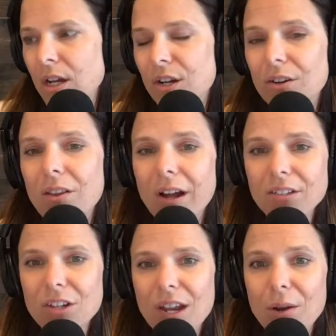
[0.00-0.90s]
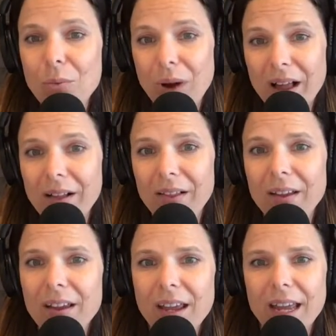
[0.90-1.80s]
launching well.
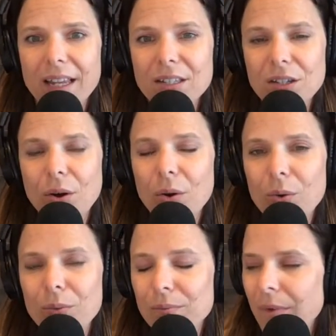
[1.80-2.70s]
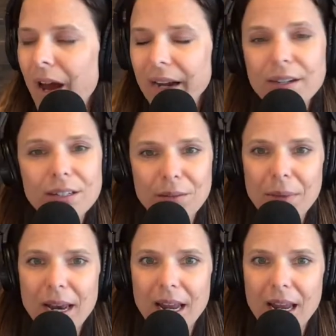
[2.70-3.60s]
And so hire
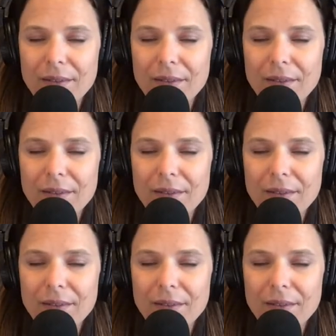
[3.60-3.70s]
somebody.